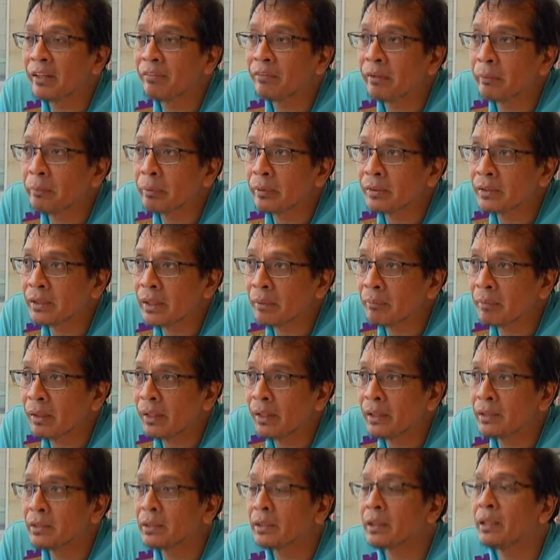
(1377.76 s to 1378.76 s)
Cafe Project
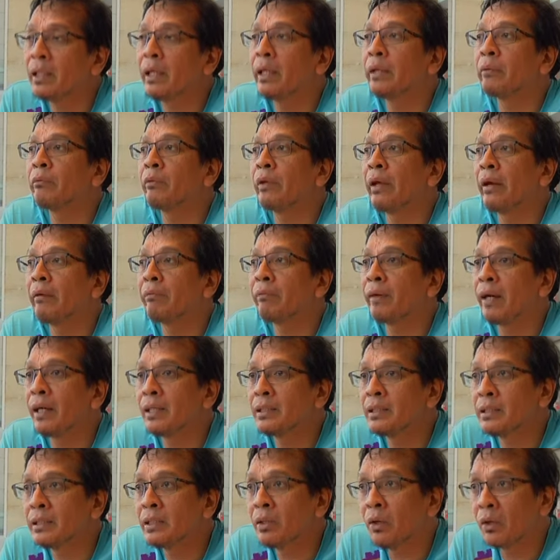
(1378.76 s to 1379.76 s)
Malaysia and we have
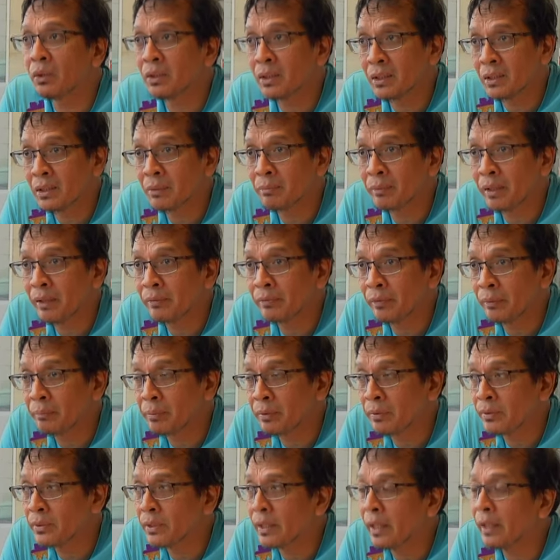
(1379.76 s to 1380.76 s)
IG Autism Cafe
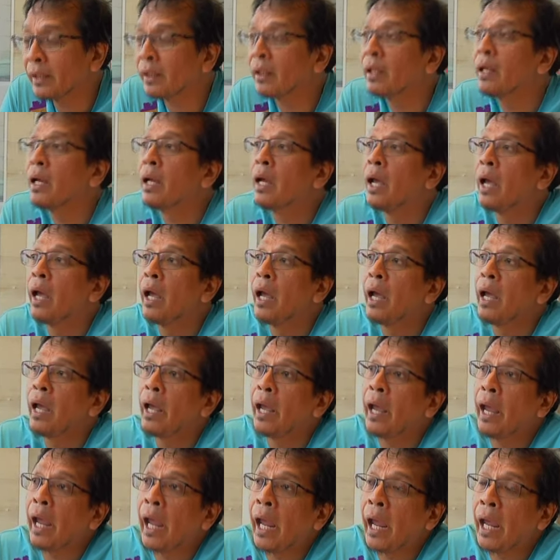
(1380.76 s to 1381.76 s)
Project.
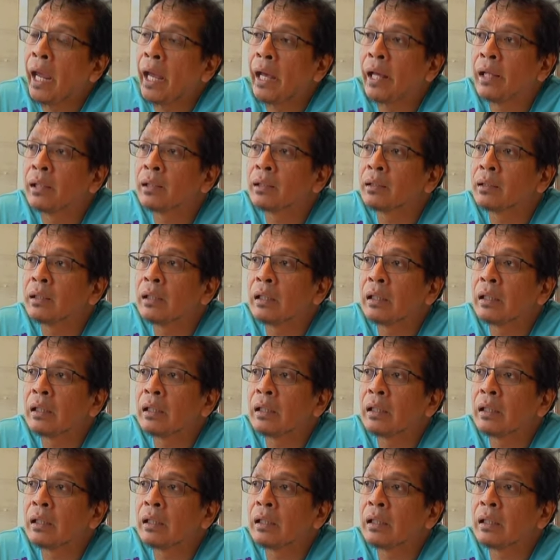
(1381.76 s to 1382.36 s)
And